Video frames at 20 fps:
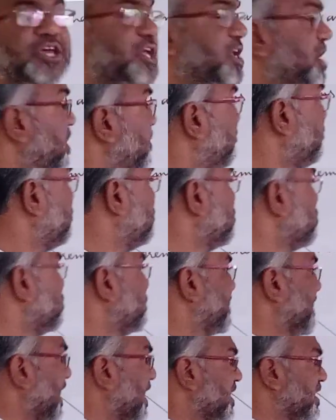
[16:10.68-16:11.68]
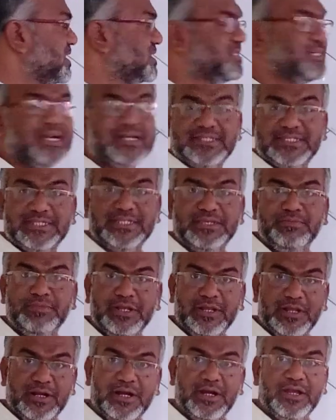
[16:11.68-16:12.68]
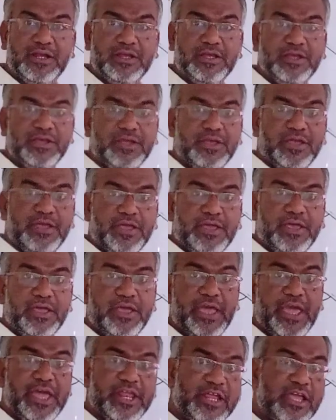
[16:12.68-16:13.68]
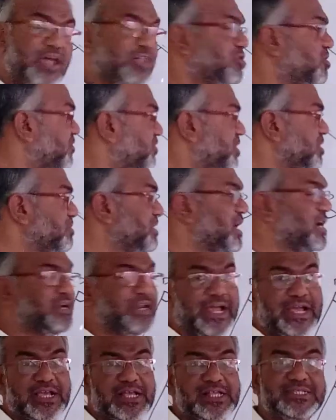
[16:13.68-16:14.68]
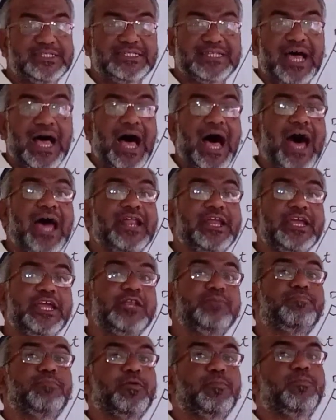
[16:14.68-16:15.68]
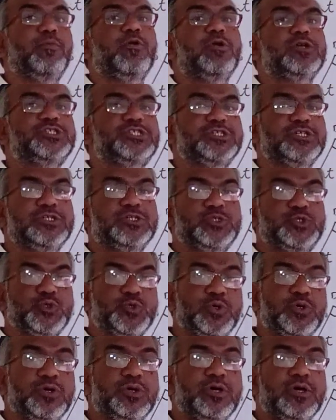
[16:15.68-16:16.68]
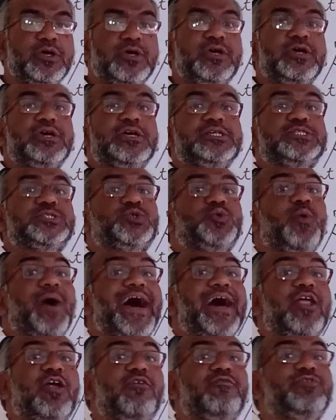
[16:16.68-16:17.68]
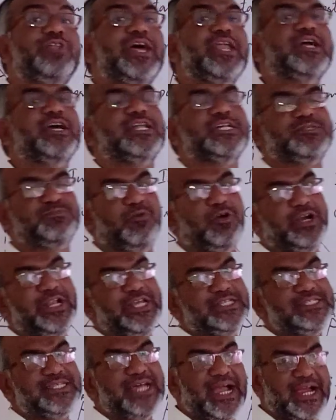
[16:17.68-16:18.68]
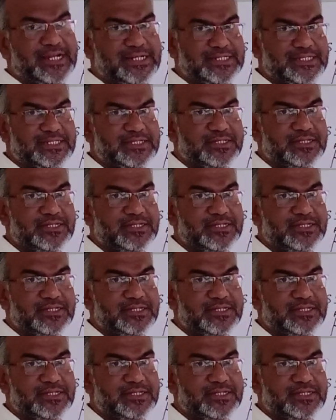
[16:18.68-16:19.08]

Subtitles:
if two triangles are similar, areas of similar triangles are in proportion to square of their corresponding sides.